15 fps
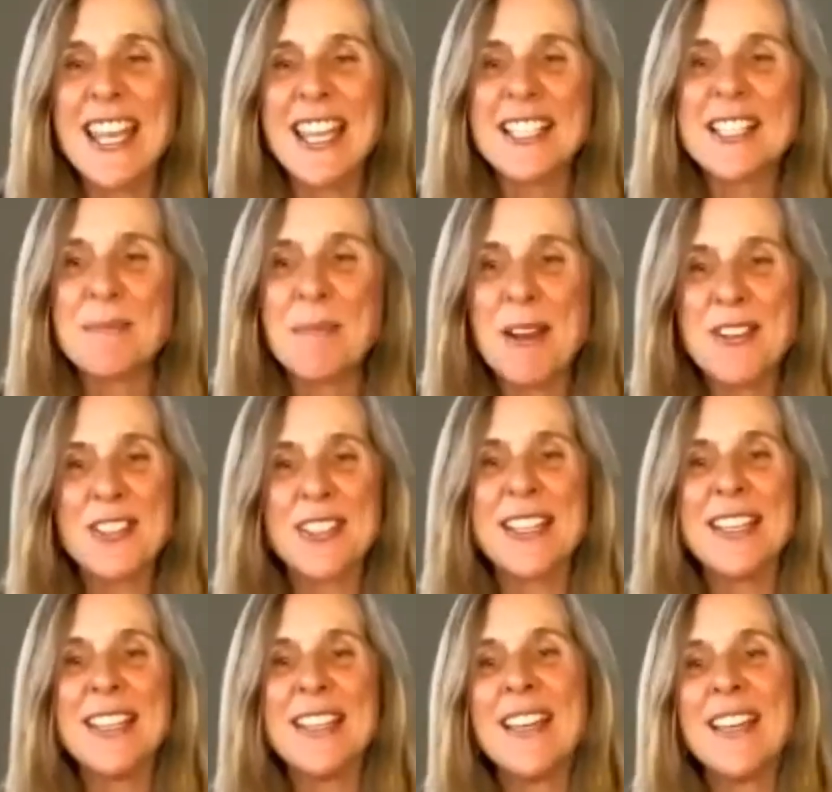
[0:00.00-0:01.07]
and
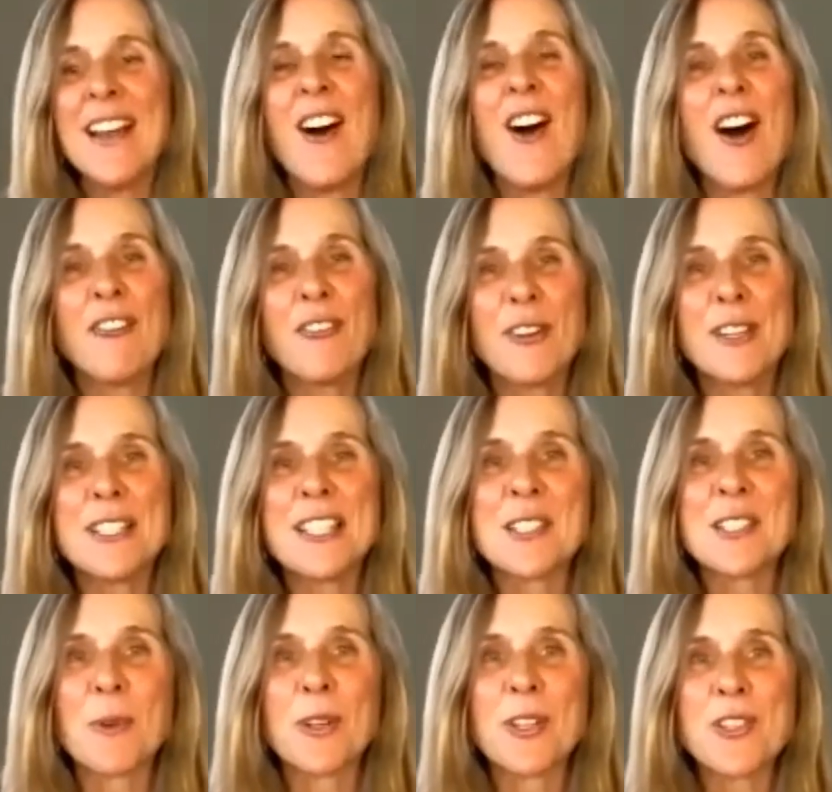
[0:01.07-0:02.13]
especially offering
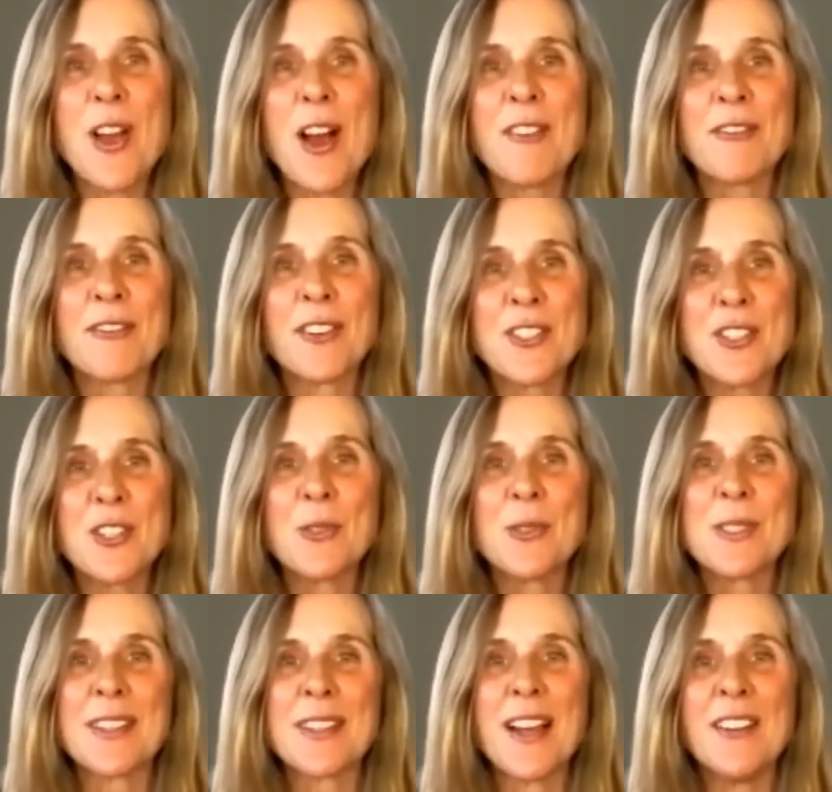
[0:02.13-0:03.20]
this workshop for
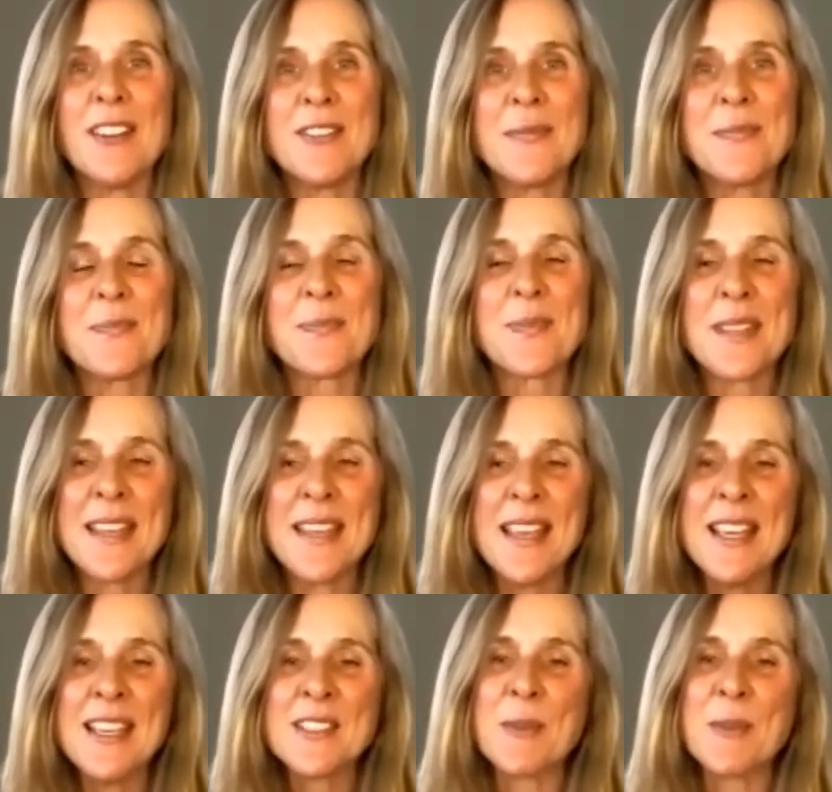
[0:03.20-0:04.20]
Choose Love. So